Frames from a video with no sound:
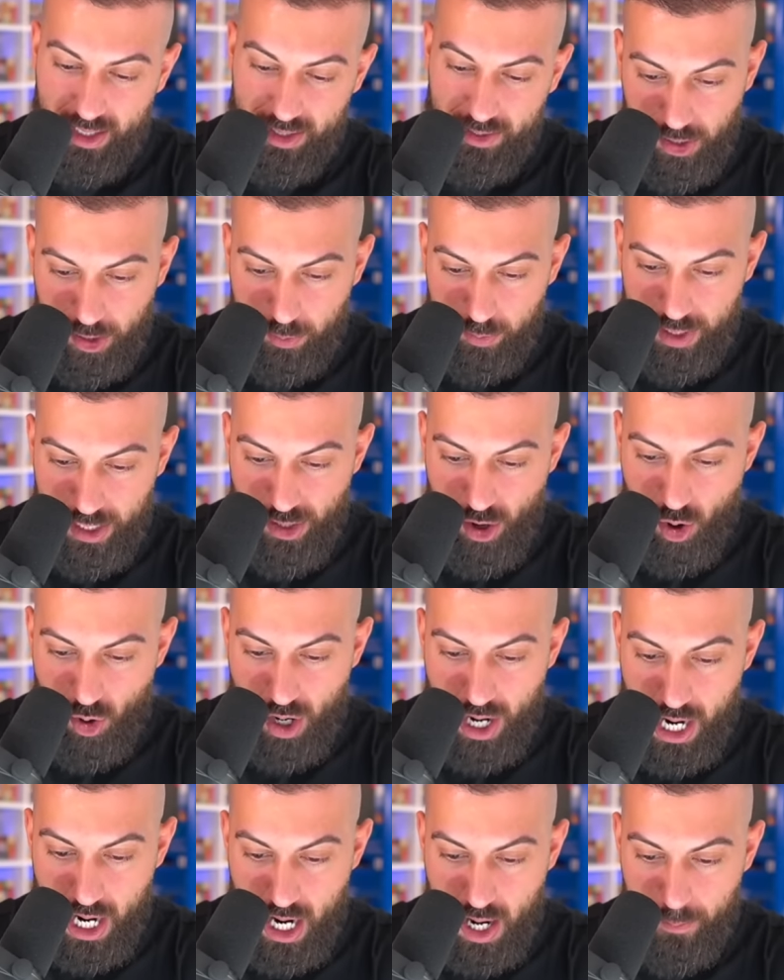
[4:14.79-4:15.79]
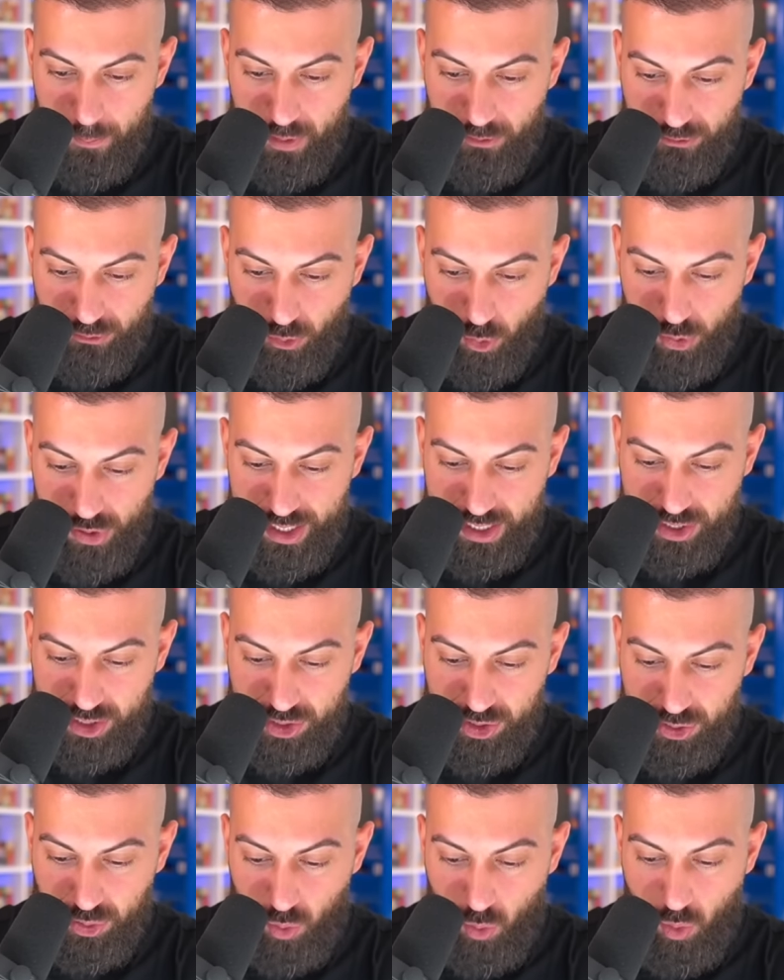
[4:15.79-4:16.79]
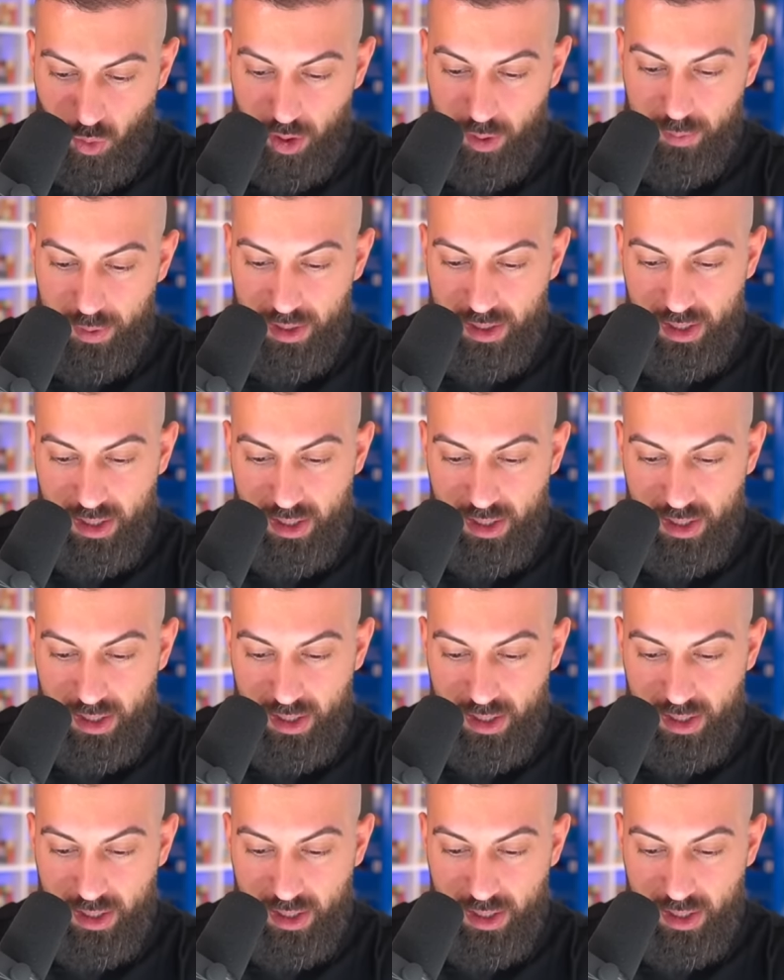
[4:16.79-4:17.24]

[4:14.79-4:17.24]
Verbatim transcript: There could be no calm before this storm.